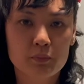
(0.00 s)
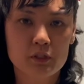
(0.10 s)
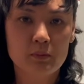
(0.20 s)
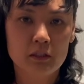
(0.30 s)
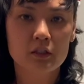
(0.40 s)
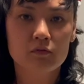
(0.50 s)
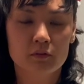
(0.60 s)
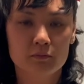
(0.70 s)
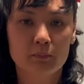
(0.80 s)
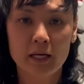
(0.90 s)
perspective
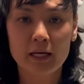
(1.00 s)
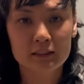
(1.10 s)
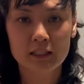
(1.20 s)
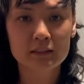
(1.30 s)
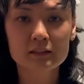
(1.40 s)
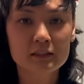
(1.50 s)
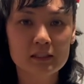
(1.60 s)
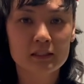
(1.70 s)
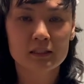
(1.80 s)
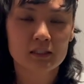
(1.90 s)
of my
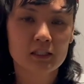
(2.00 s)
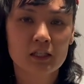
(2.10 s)
identity.